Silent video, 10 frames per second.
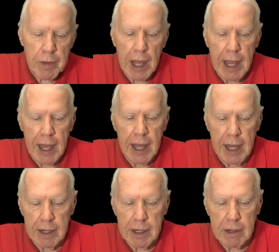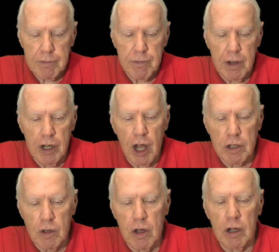And
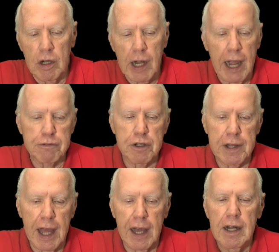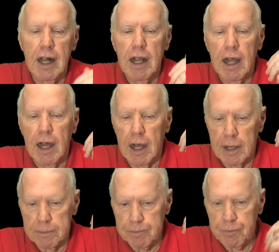not long after that,
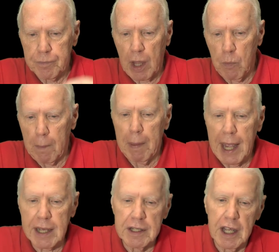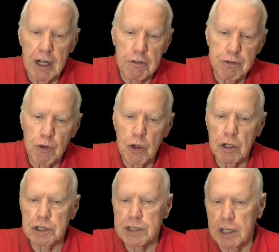um, I went back in the Air
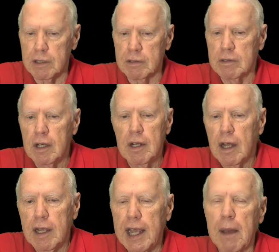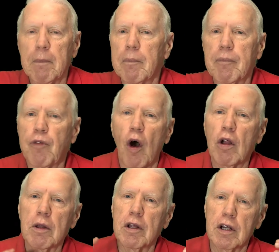Force and kept
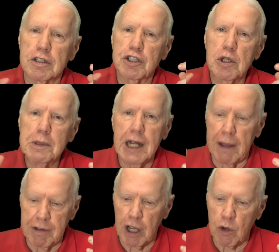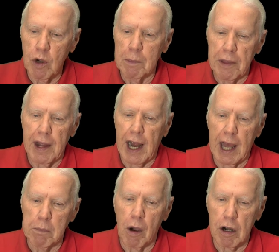all the scuba diving equipment that I
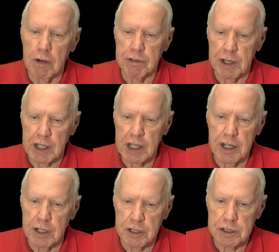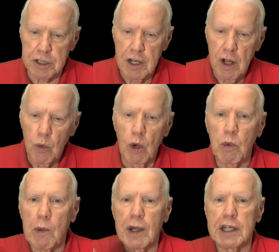had bought over the years when
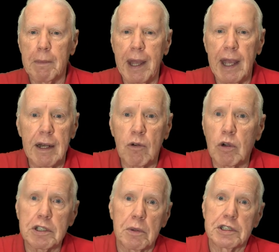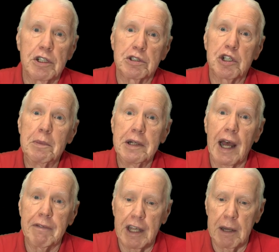we went to Maine, of course, there was no scuba
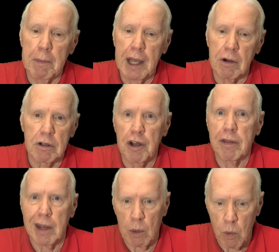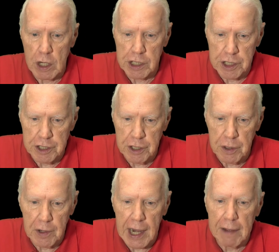diving in Maine or none that I wanted to
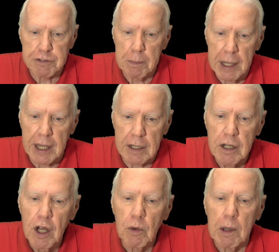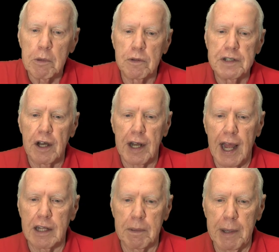do. And after Maine, we moved down to
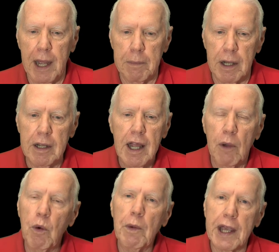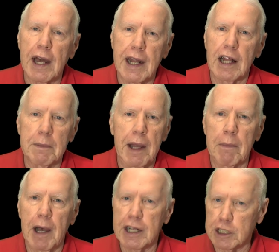Alabama. When we got to
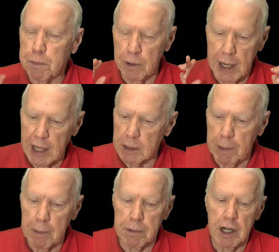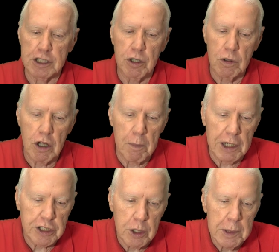Alabama, I just put an ad in the paper and I sold all
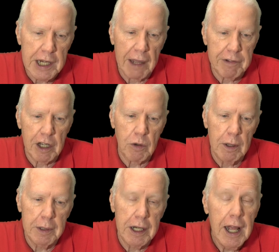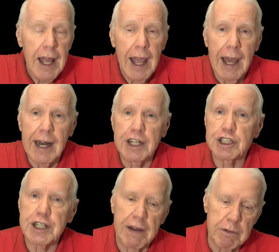my scuba diving equipment. And I
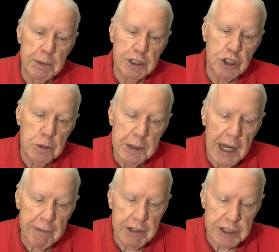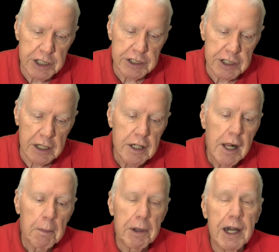just haven't been scuba diving since then.
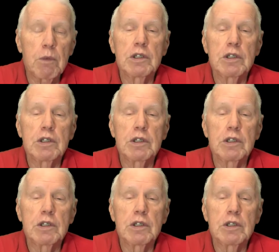But it